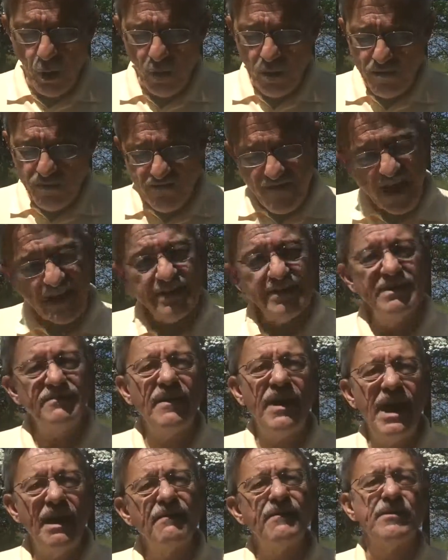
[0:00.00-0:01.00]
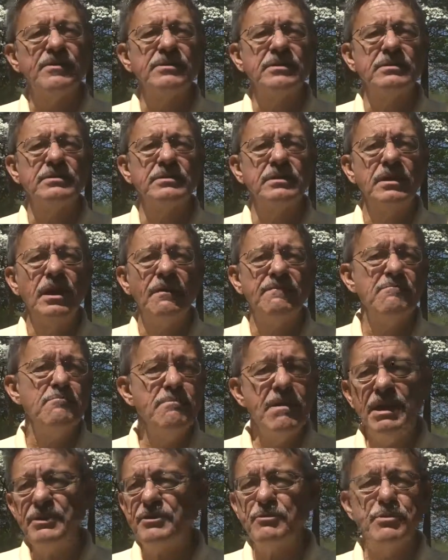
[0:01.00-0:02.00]
or effective effort of
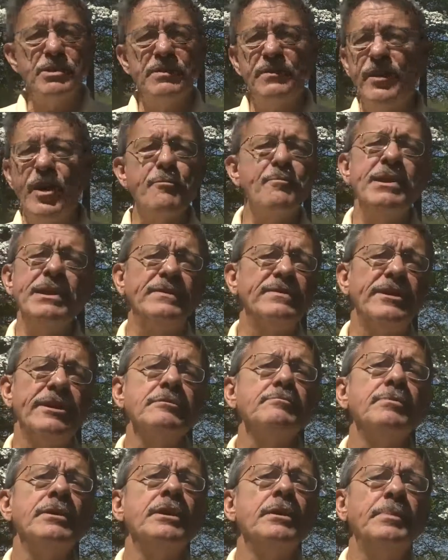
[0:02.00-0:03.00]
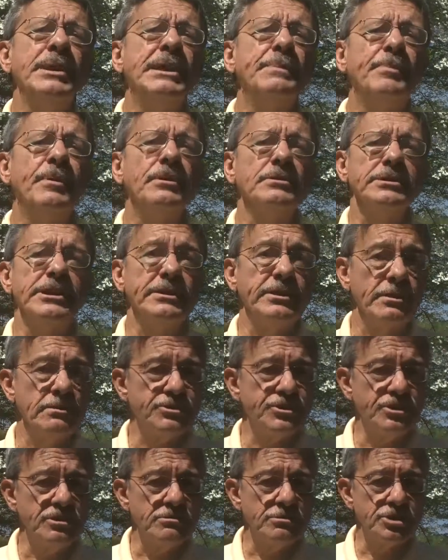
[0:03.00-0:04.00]
mentoring their people in
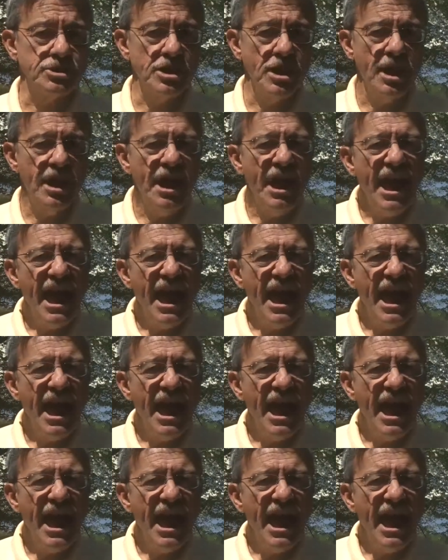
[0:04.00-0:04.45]
their church.